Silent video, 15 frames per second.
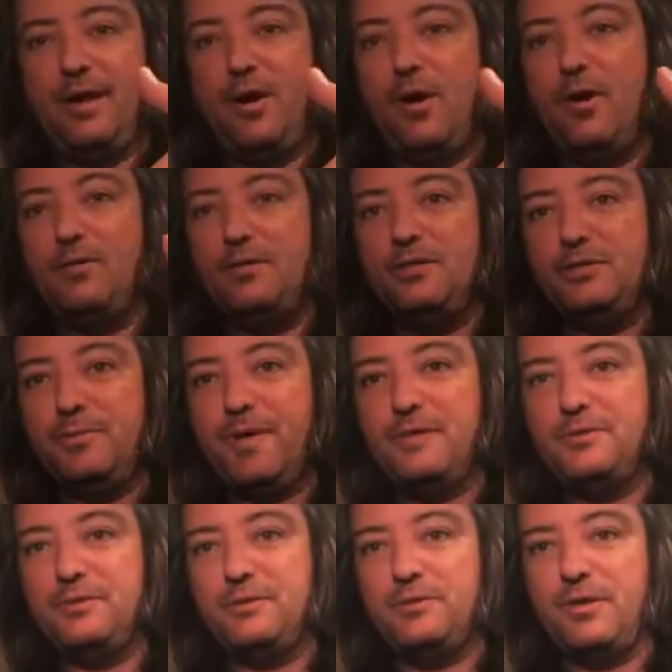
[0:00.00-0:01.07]
that all these
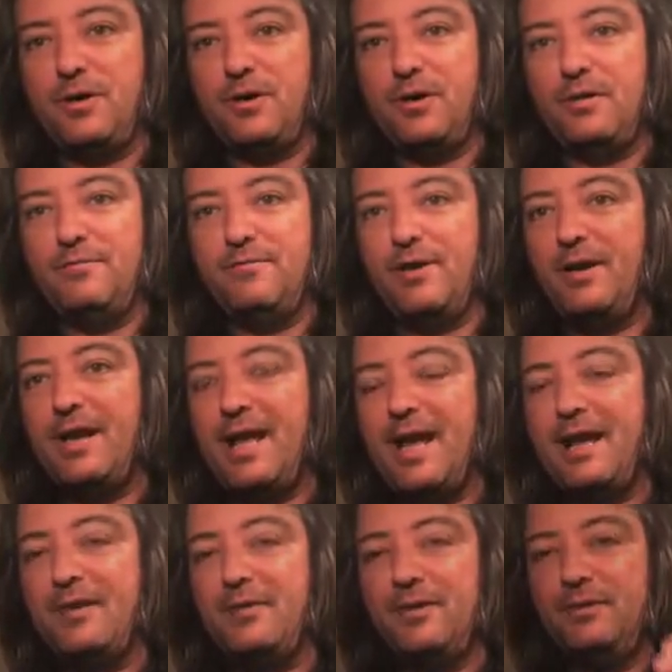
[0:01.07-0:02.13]
spacers are
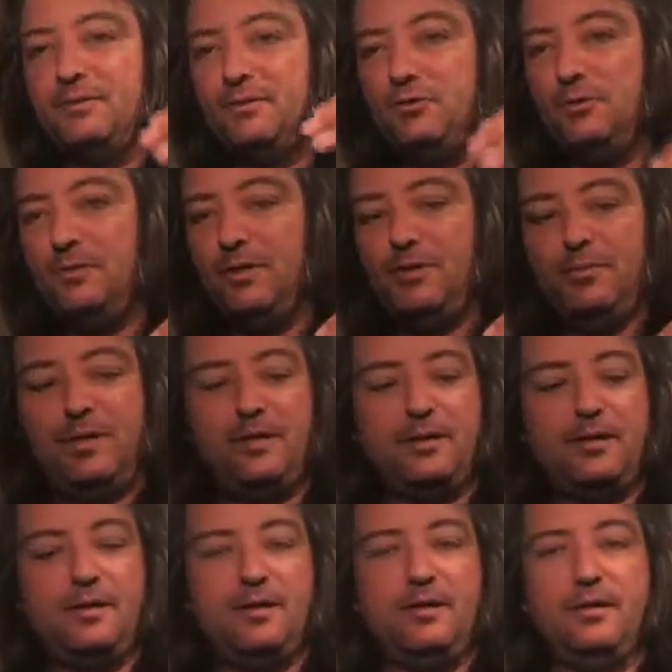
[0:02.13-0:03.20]
very accurate, 2
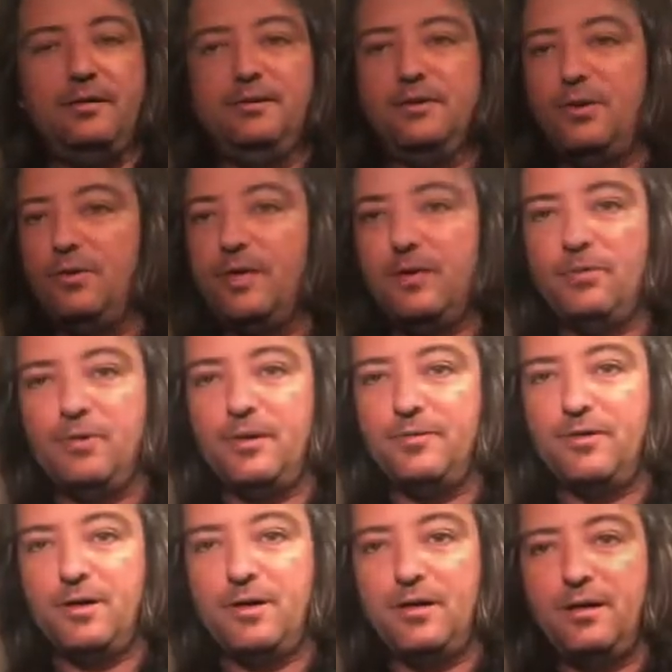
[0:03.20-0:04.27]
millimeter. Don't
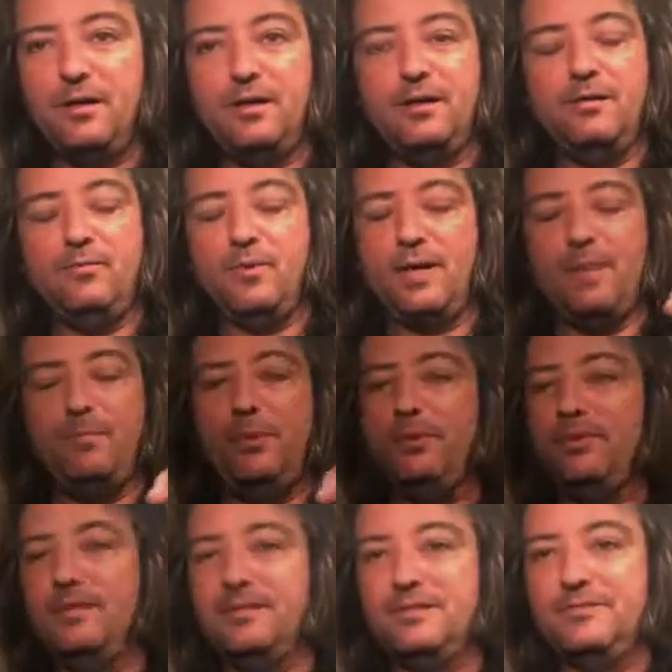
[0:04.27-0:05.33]
get one wrong. When
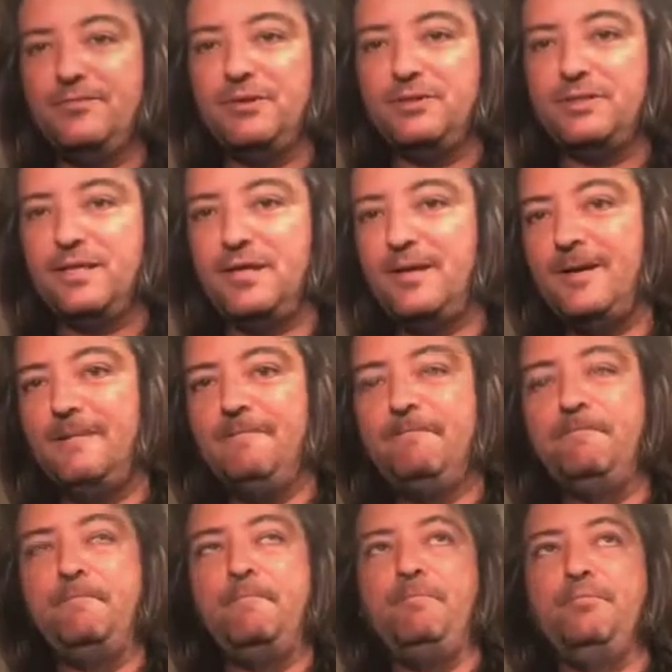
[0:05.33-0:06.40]
I built this the first
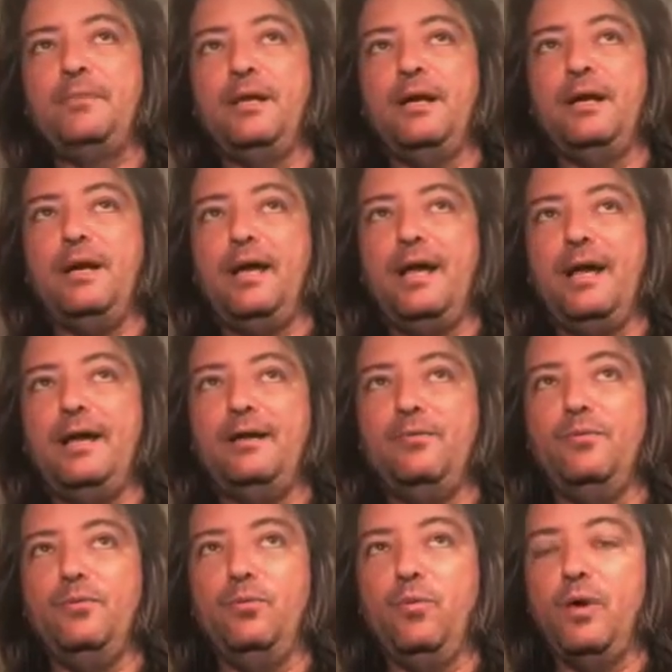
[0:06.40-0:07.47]
time, I
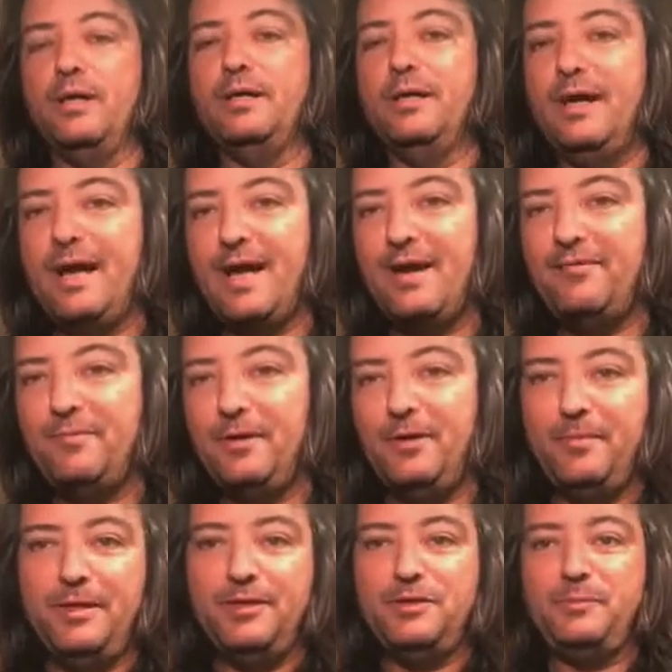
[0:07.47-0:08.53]
had a
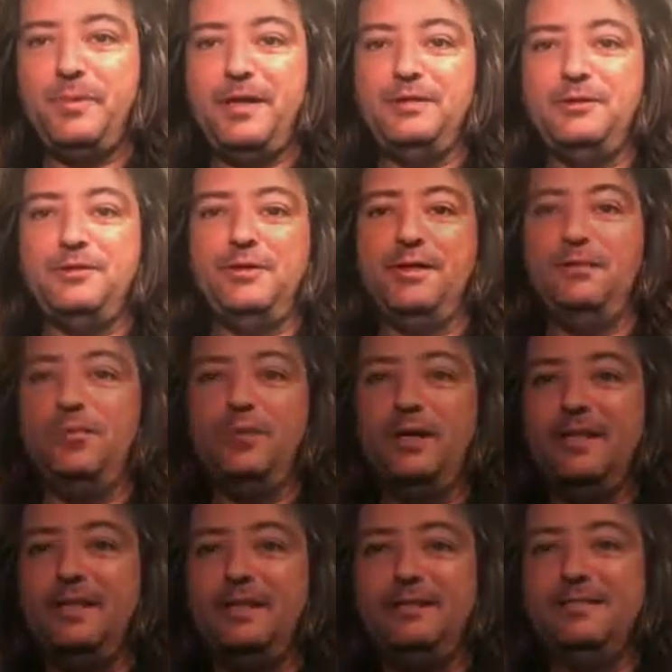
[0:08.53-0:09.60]
1.5 millimeter spacer
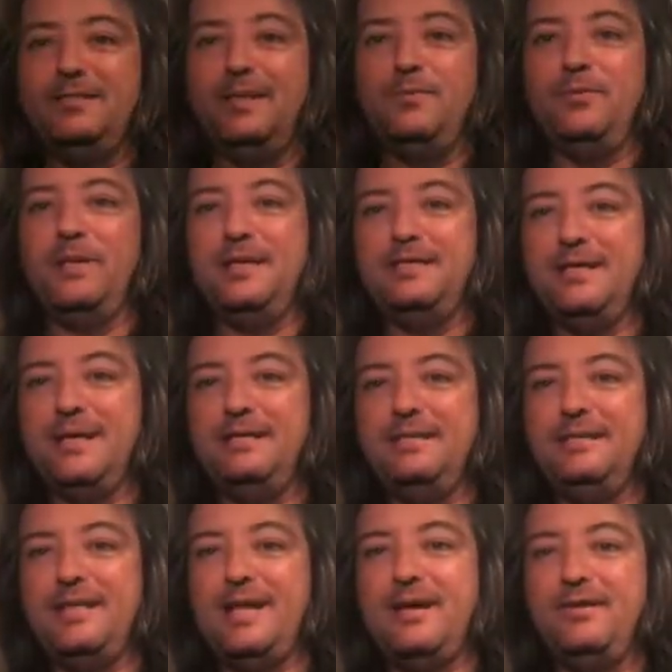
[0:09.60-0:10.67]
in one of these, and when I
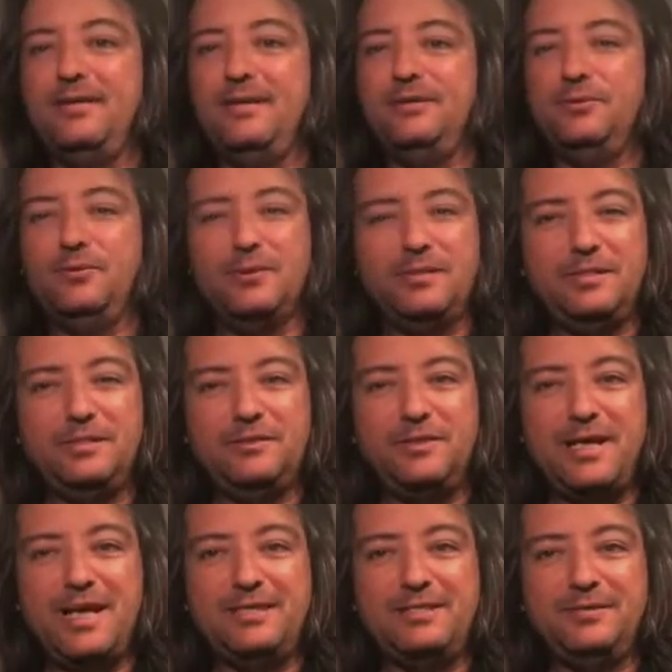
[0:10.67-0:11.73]
tightened it down, it
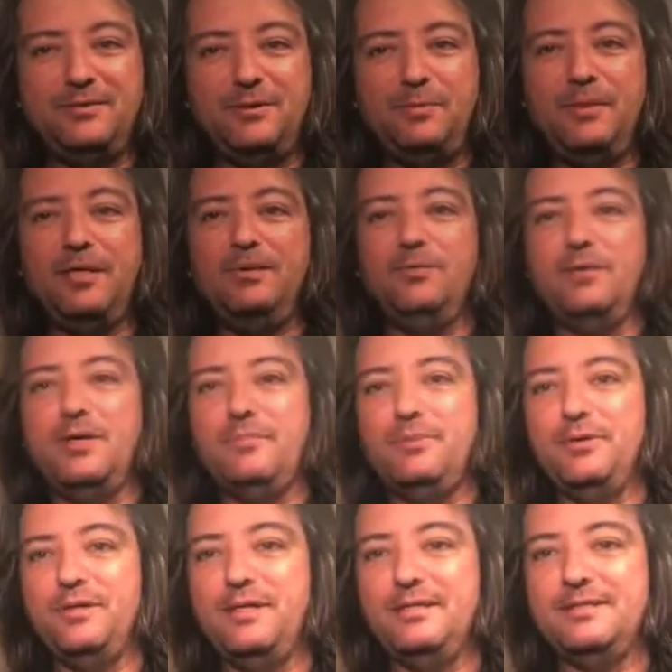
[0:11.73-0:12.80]
twisted the chassis a little bit.
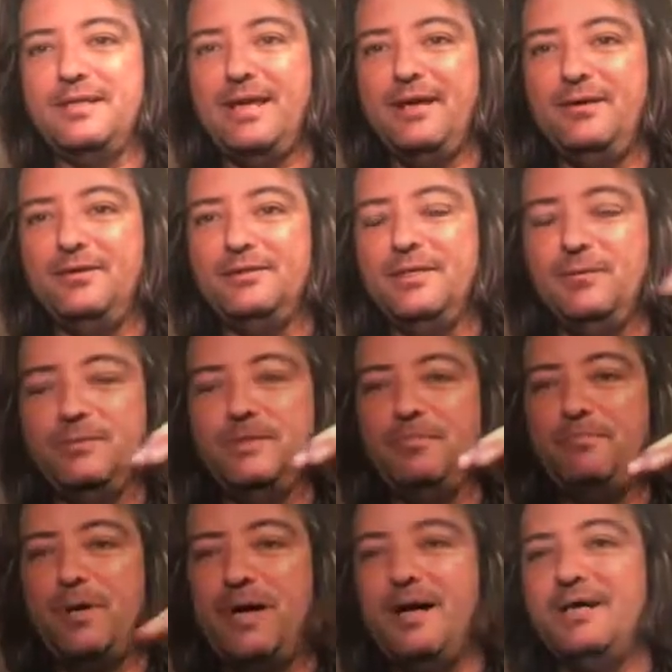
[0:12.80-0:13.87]
When I put it on the scales,
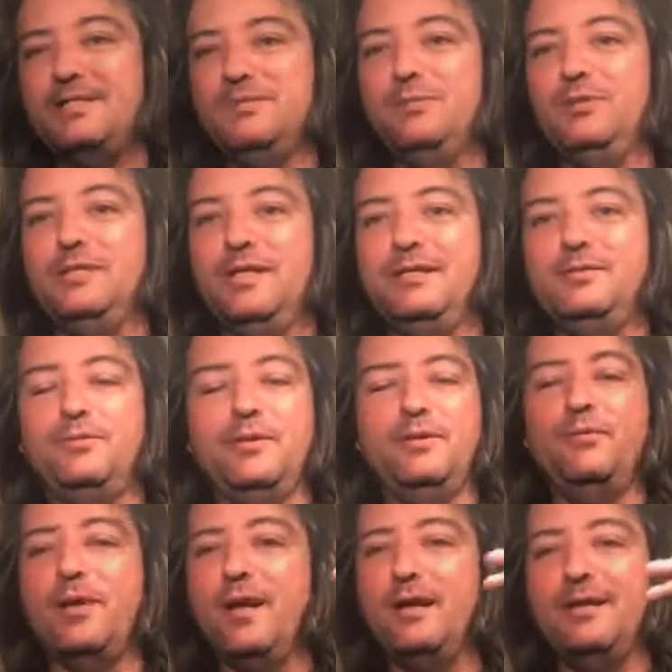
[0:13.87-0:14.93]
it was impossible to get
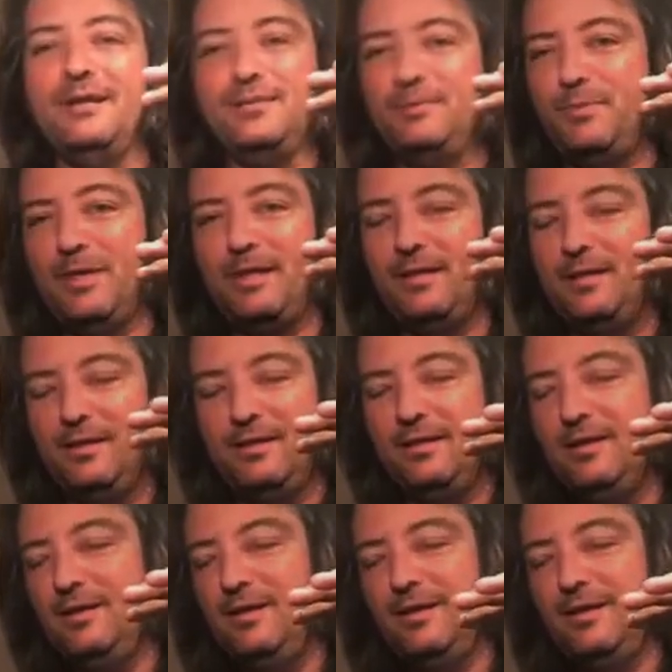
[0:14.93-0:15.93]
to read right. I spent